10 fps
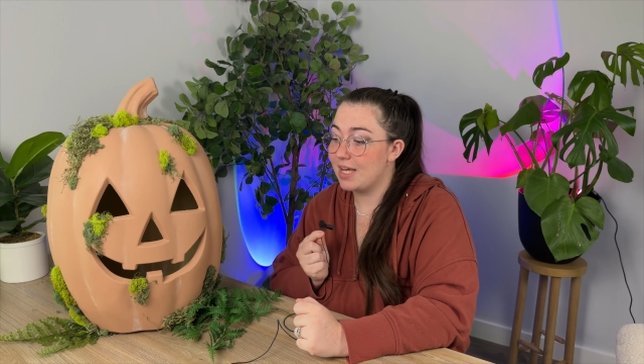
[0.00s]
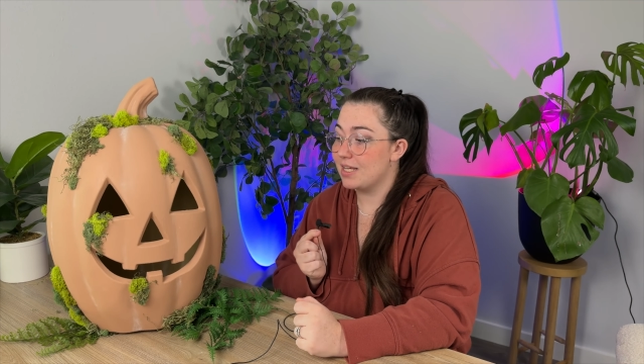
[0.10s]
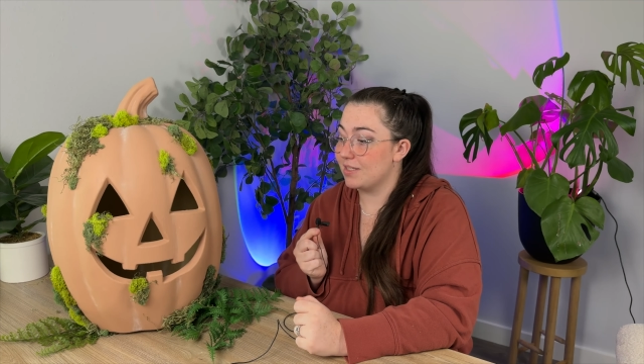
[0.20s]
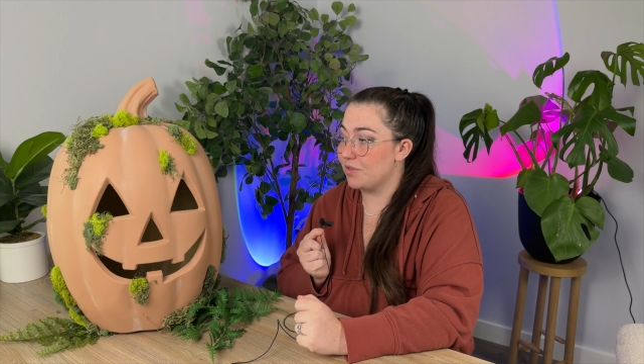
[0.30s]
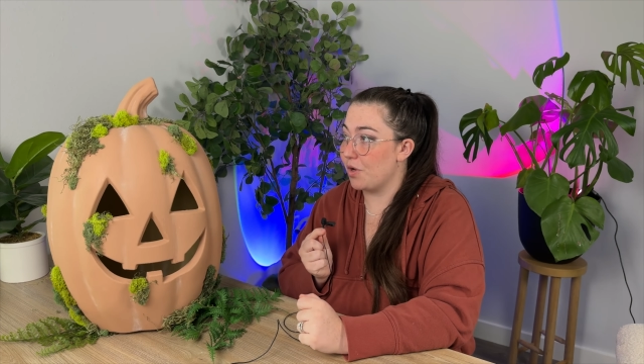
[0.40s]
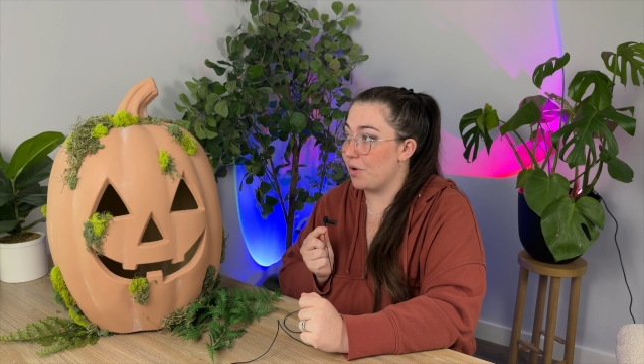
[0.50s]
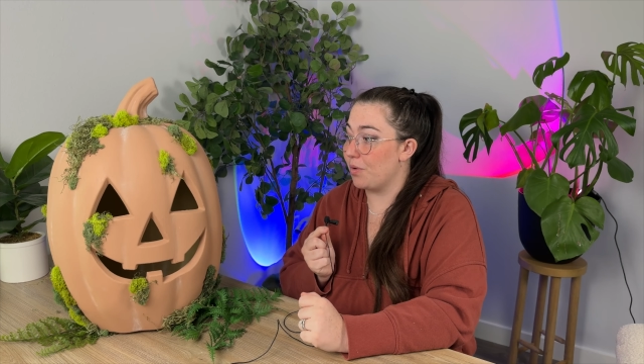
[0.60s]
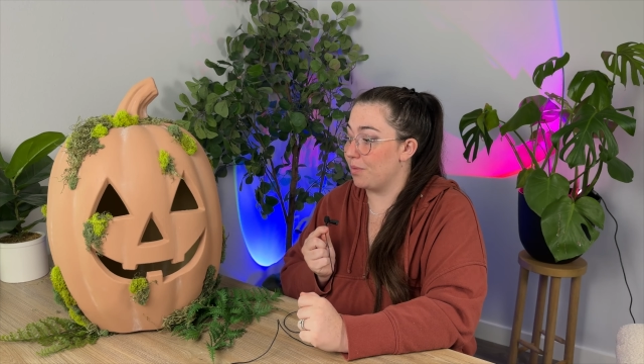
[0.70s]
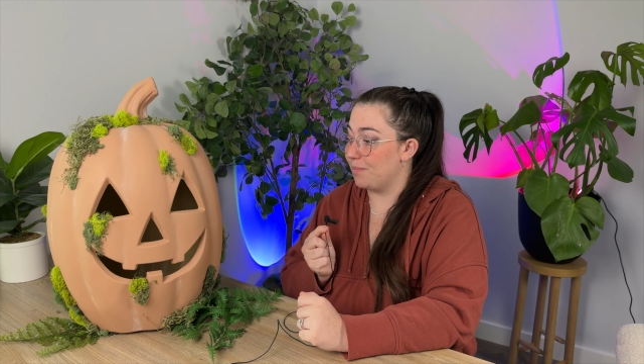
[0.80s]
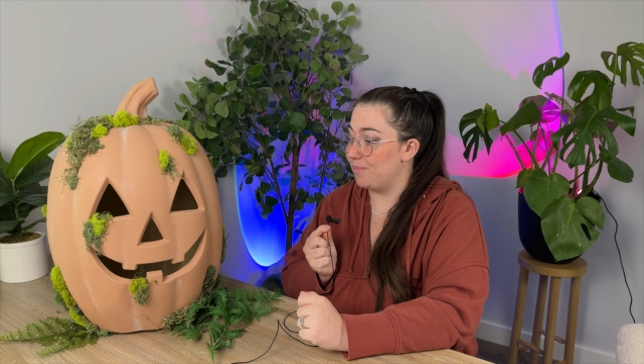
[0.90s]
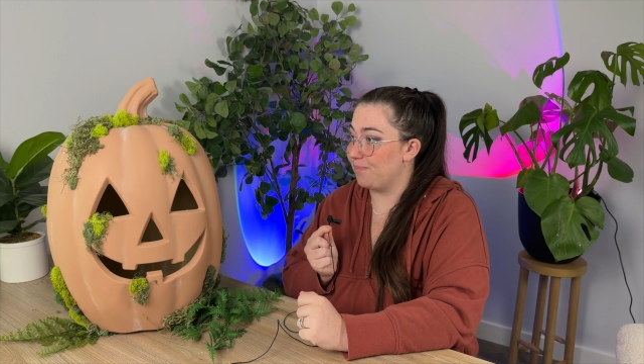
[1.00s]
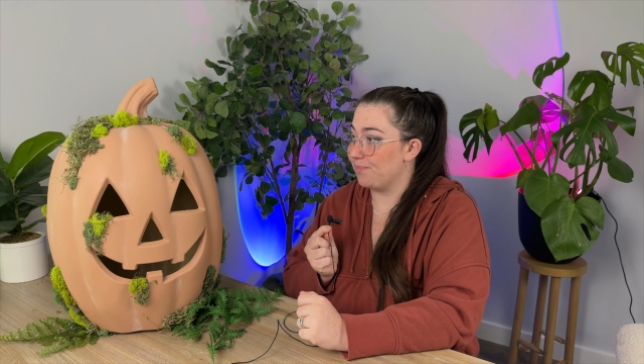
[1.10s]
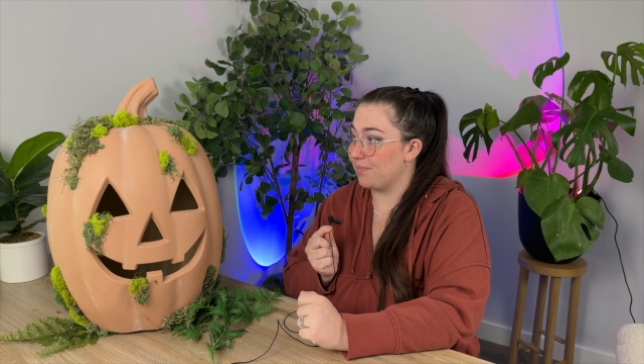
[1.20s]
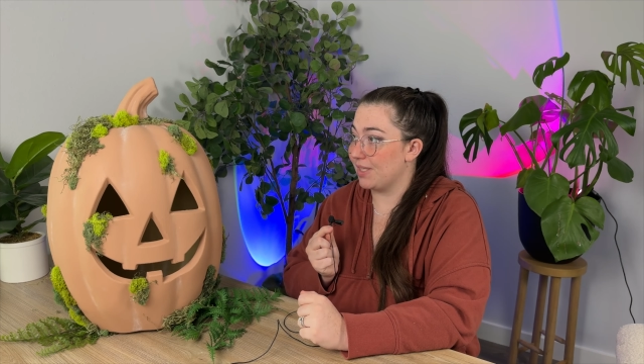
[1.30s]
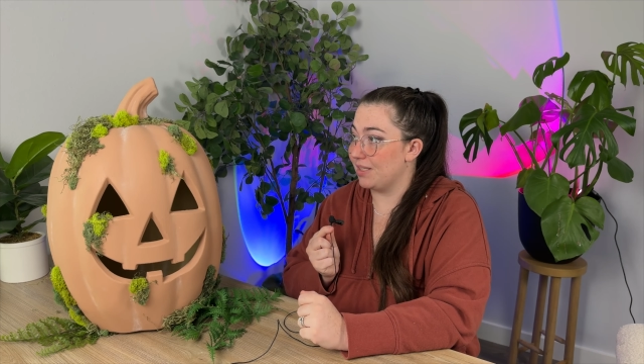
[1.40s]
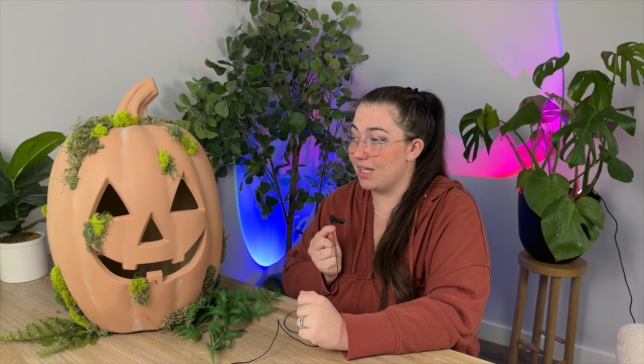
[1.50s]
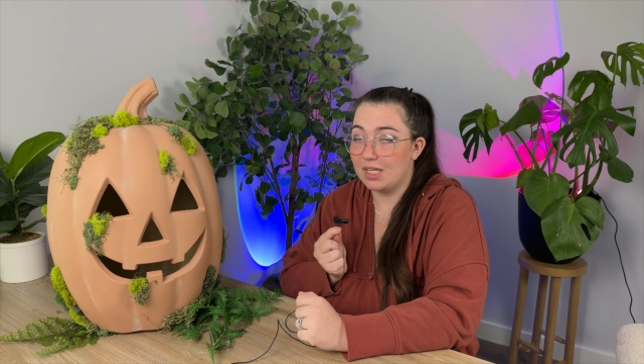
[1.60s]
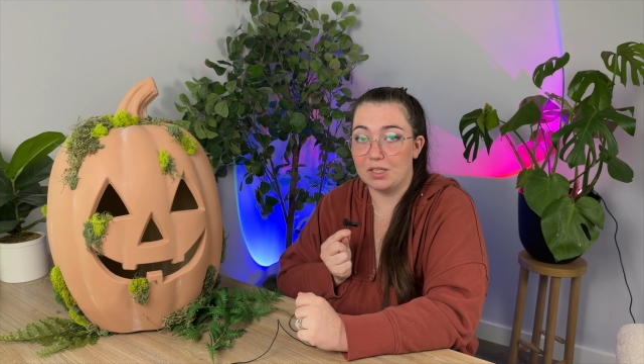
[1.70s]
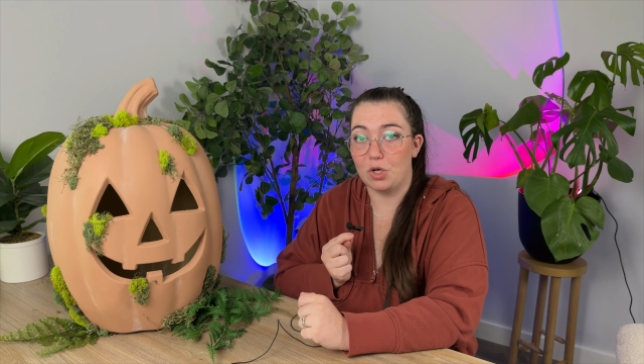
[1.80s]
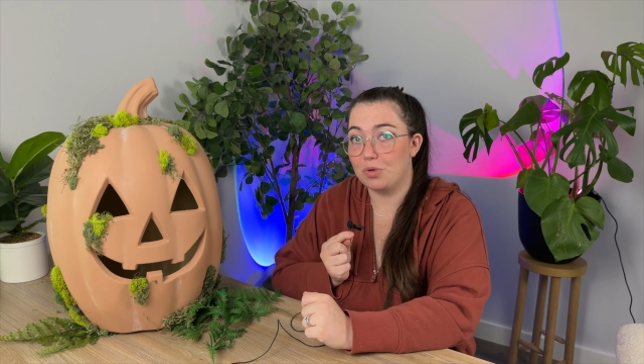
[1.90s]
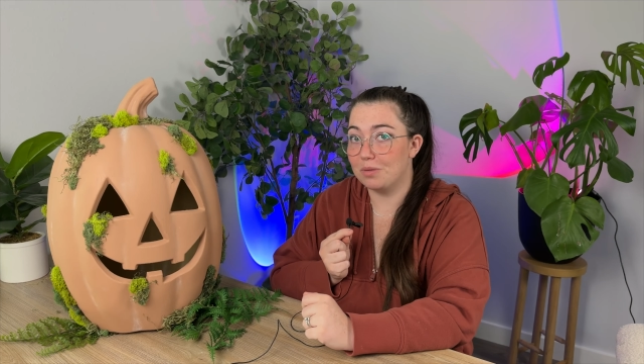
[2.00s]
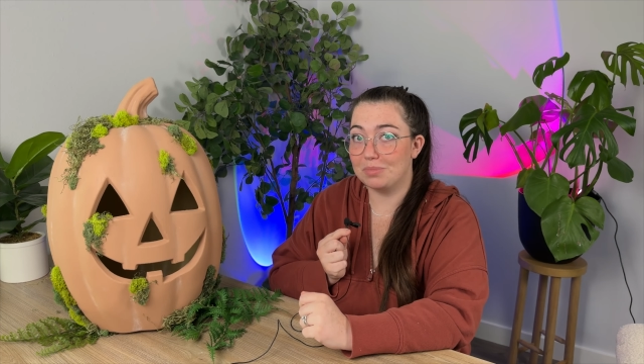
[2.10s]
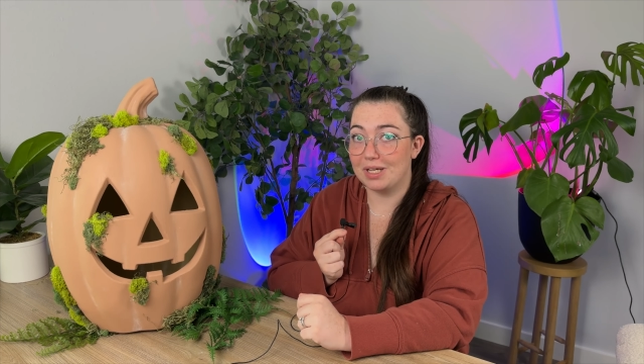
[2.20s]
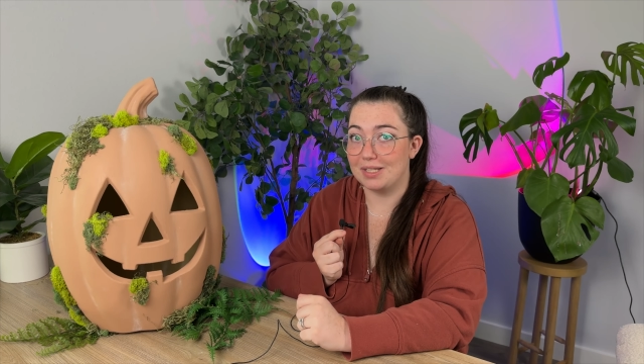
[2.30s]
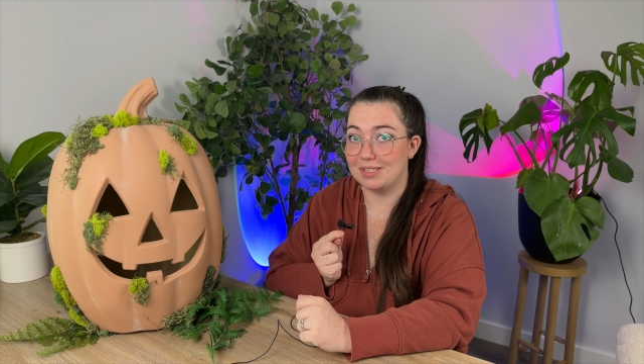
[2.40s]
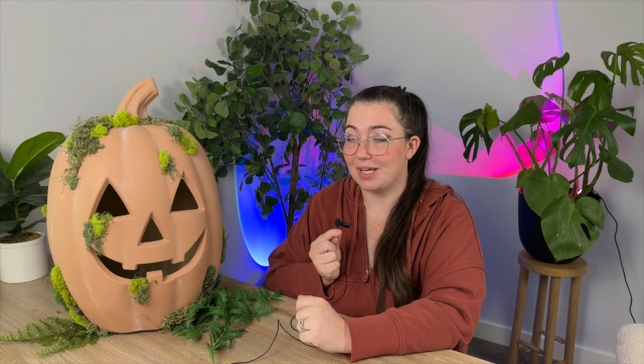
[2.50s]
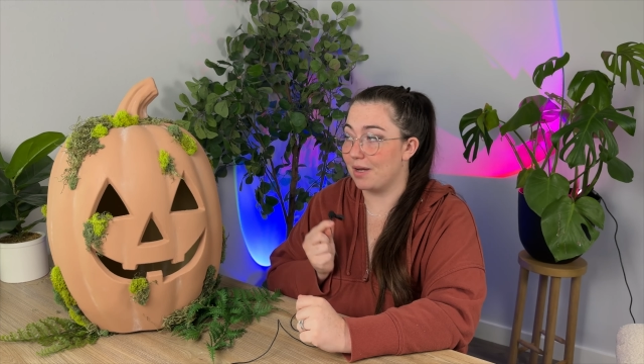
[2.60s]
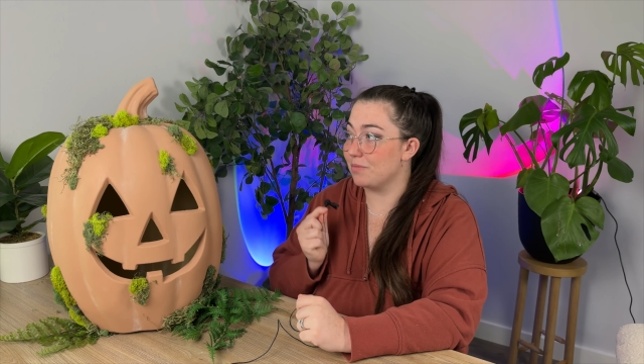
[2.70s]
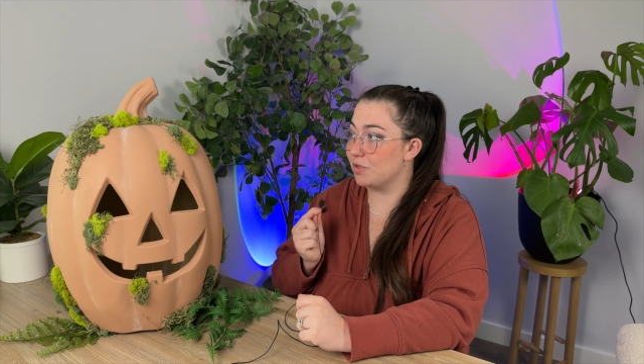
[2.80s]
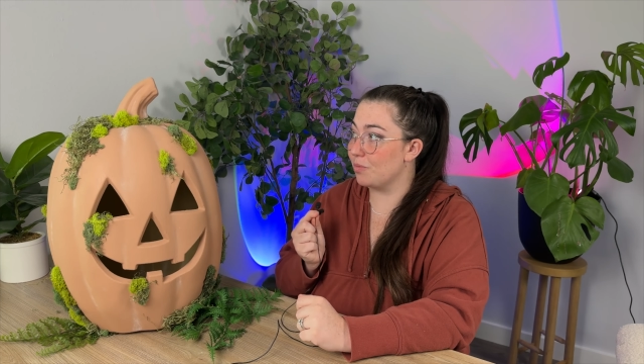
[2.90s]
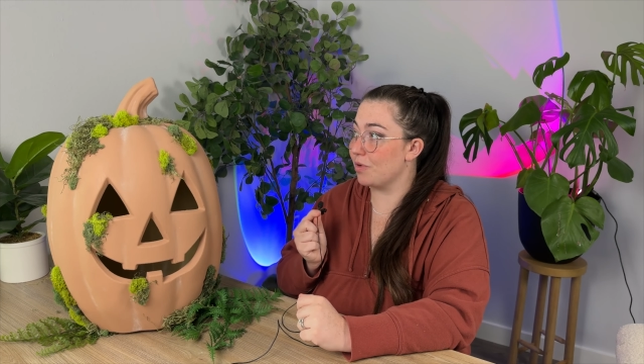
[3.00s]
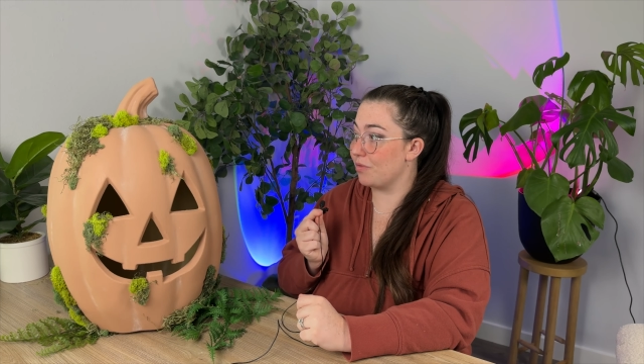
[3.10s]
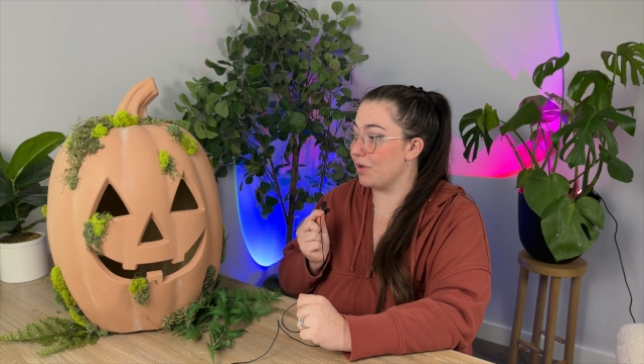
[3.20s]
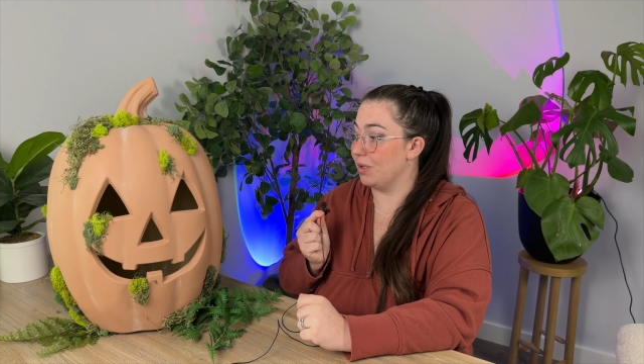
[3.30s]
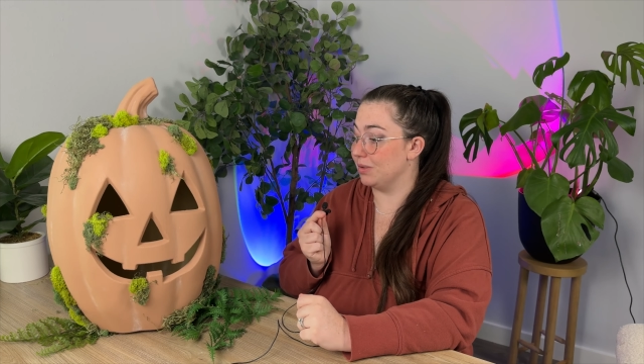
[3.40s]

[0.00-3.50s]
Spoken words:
So yeah, no complaints. I'm super thrilled.